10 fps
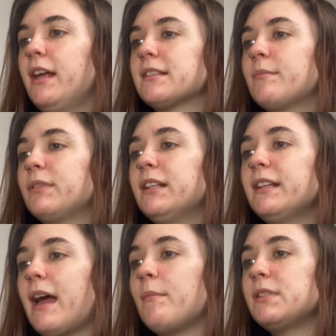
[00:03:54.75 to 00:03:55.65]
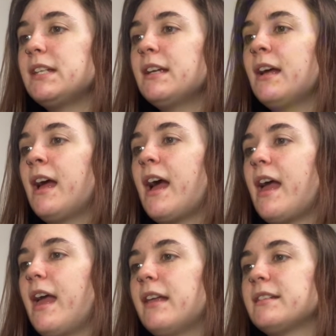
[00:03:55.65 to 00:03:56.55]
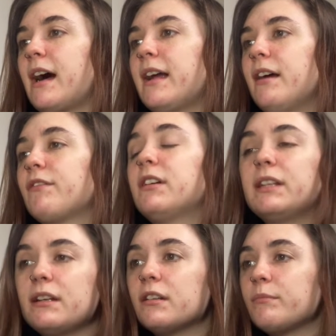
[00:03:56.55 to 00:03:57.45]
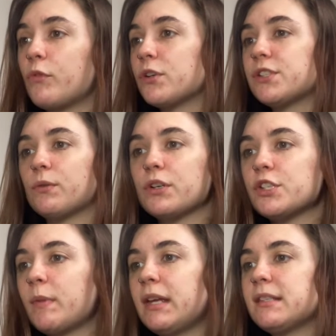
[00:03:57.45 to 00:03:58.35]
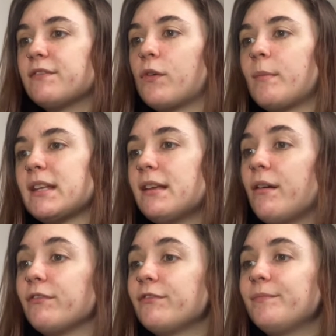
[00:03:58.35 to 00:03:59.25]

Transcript: It's completely empty and I have cleared more storage space for myself.